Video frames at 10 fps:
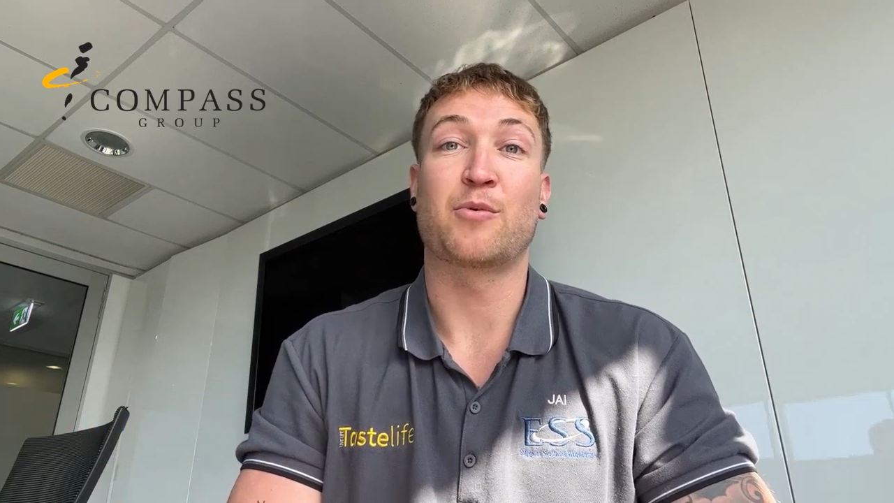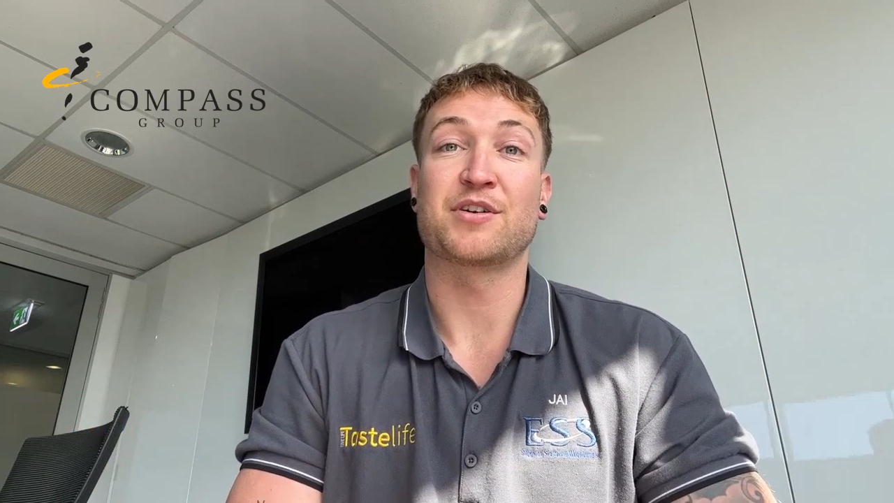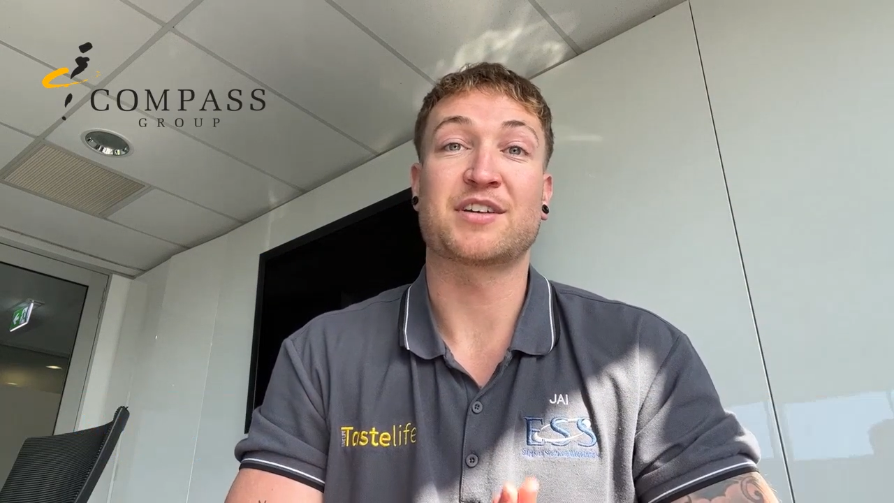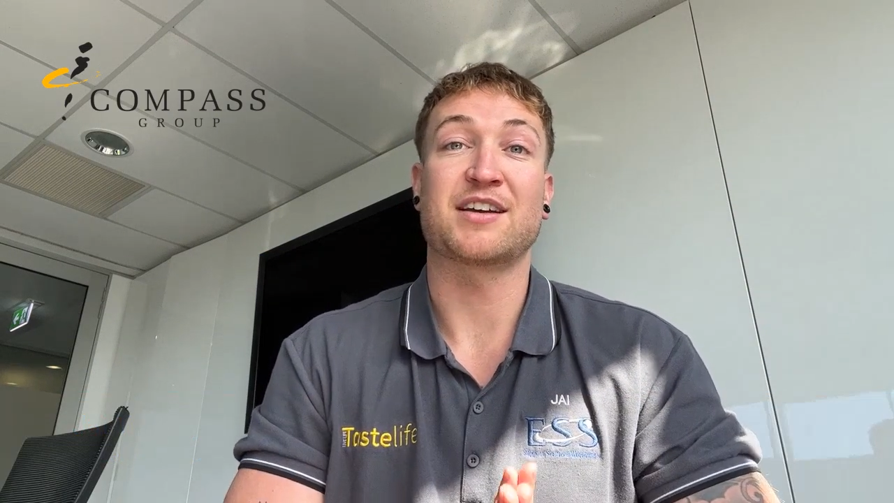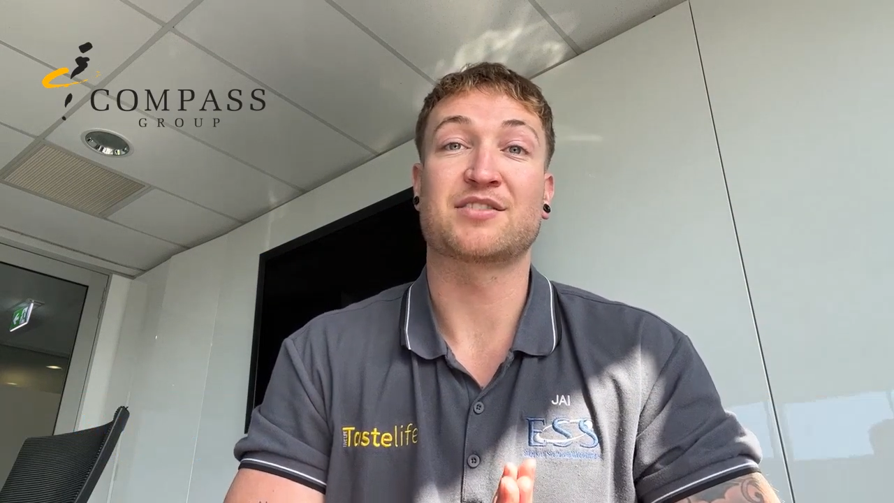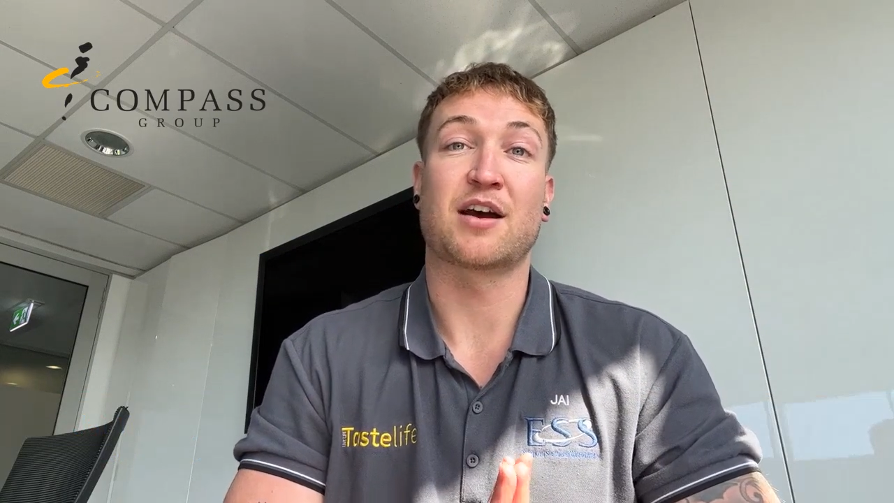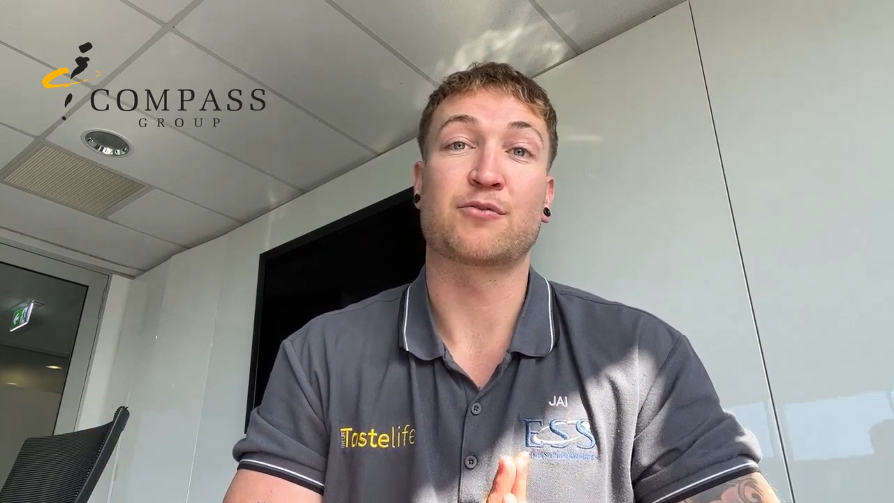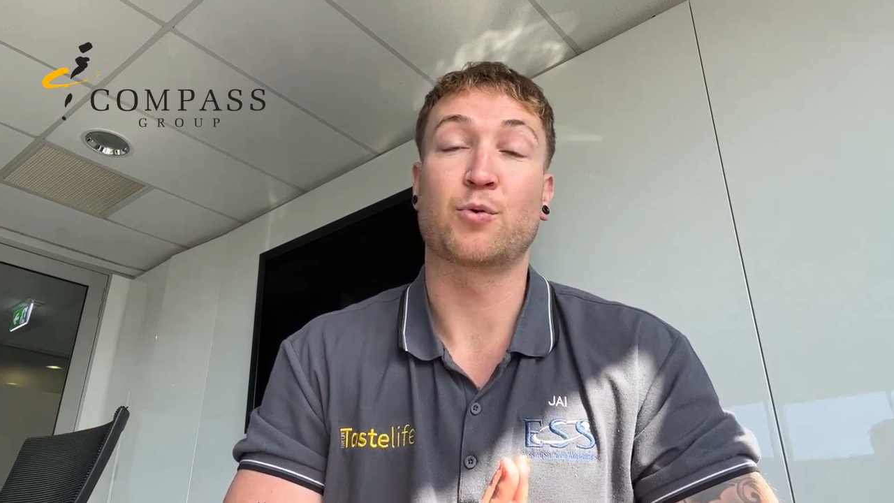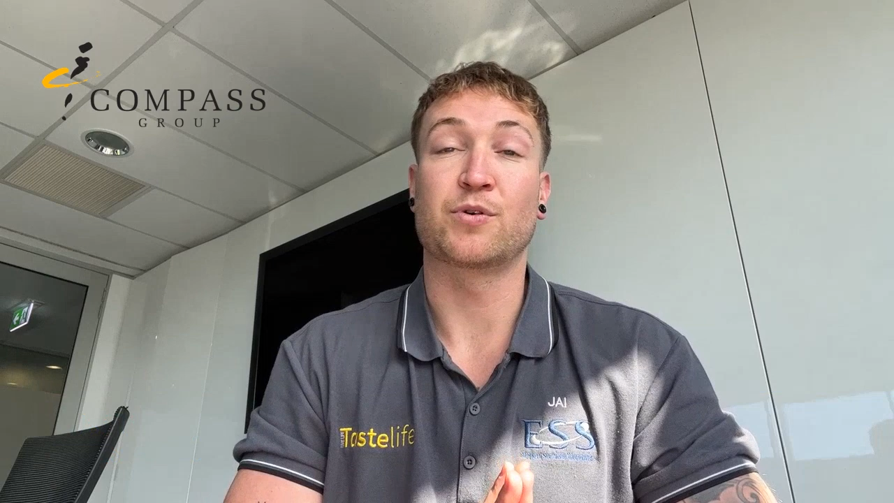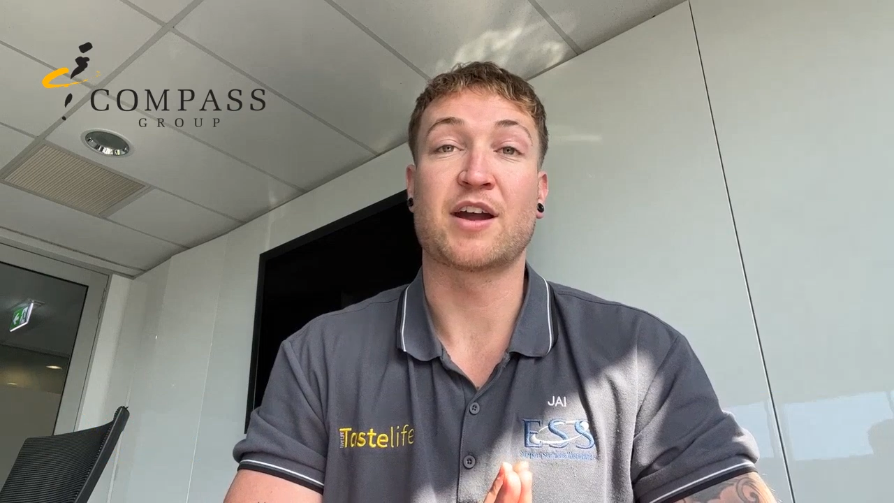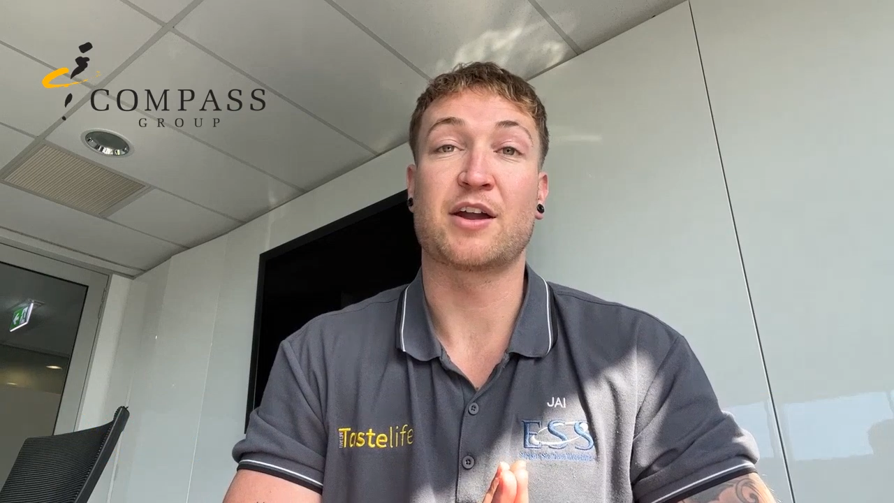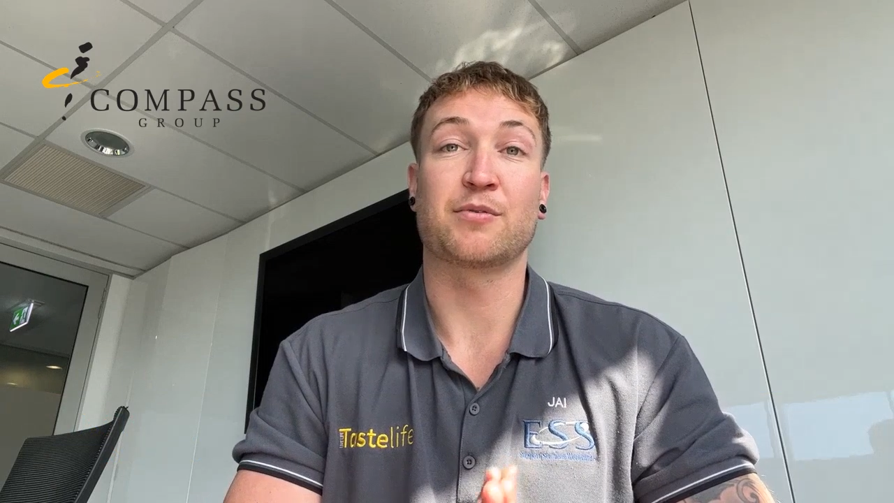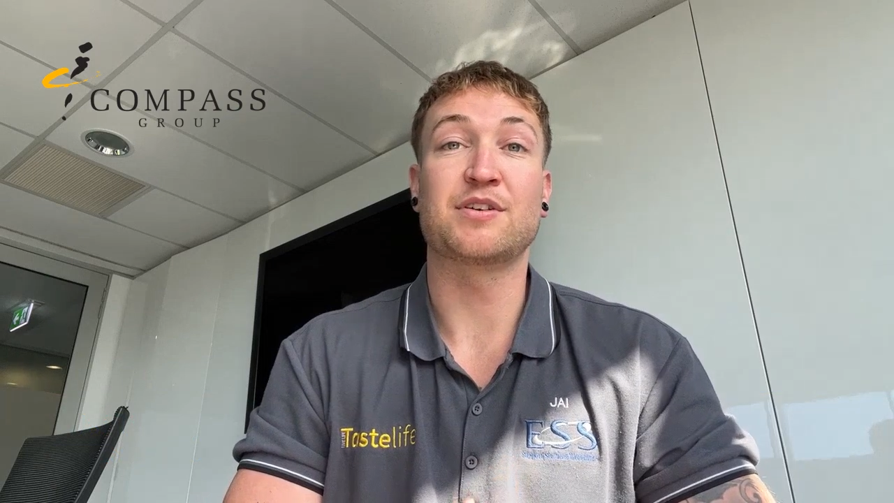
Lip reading: what a Tastelife Coordinator